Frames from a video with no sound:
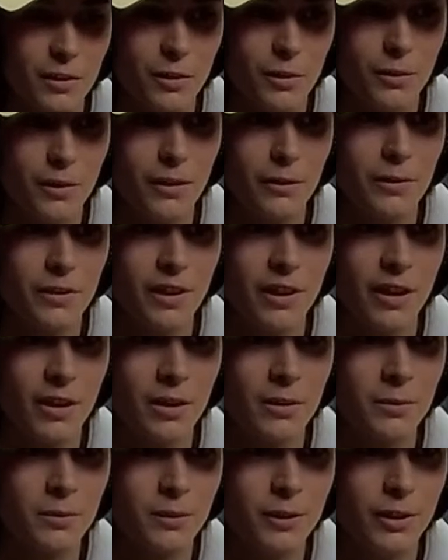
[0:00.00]
go out
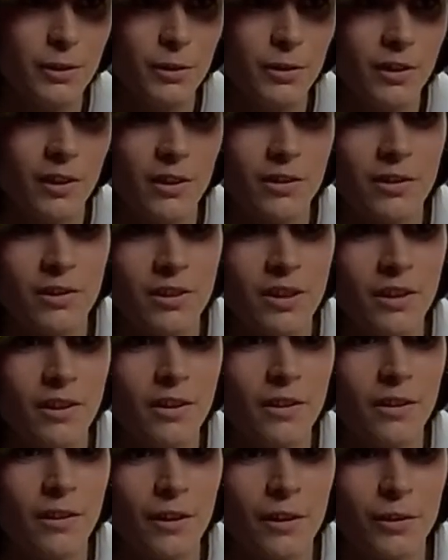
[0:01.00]
there, use our
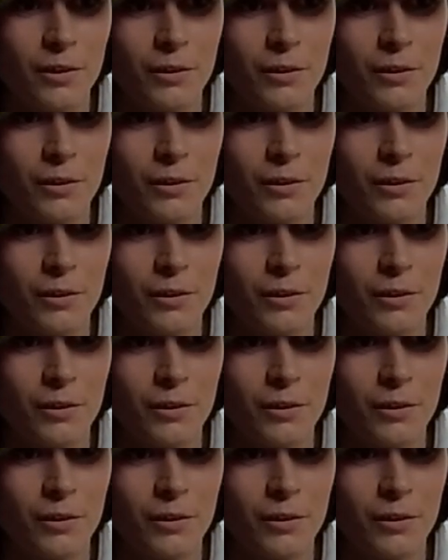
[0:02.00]
skill, our